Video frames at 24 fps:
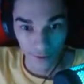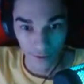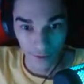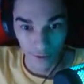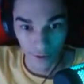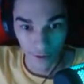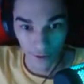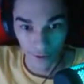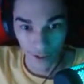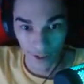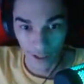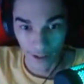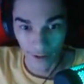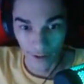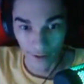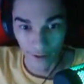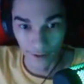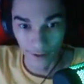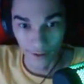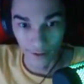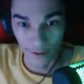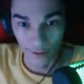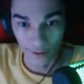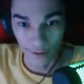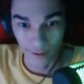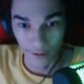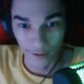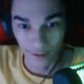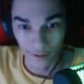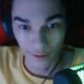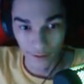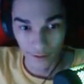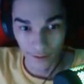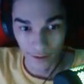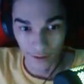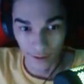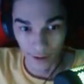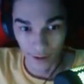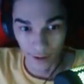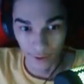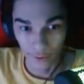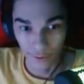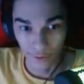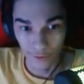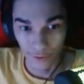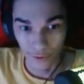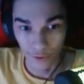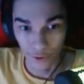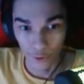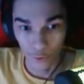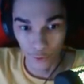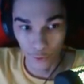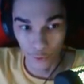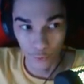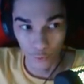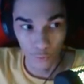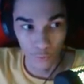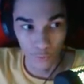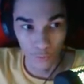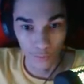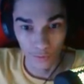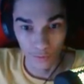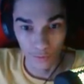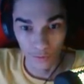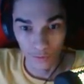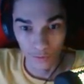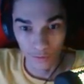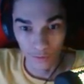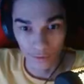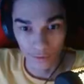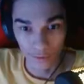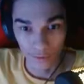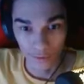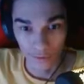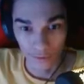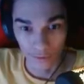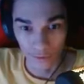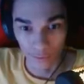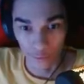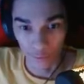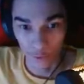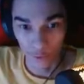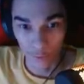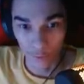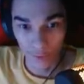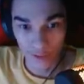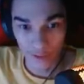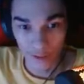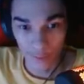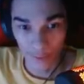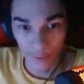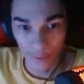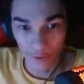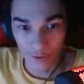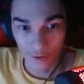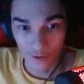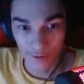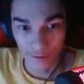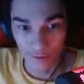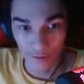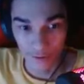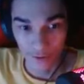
Okay. I don't know... Where am I supposed to...